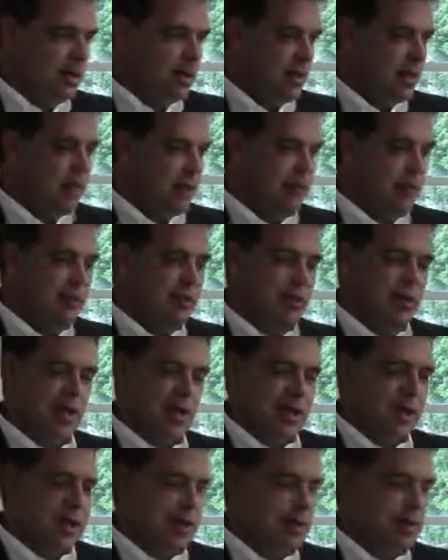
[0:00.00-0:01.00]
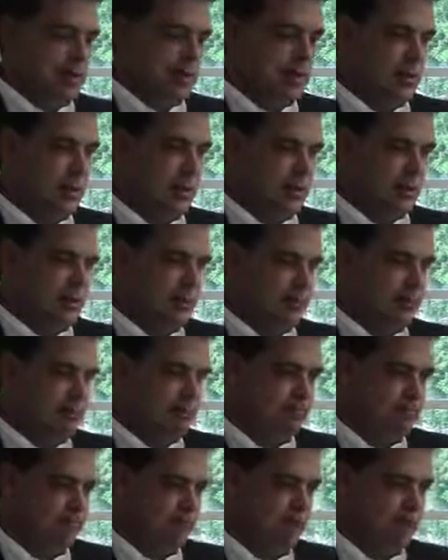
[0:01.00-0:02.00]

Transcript: I uh, learned a lot. Um,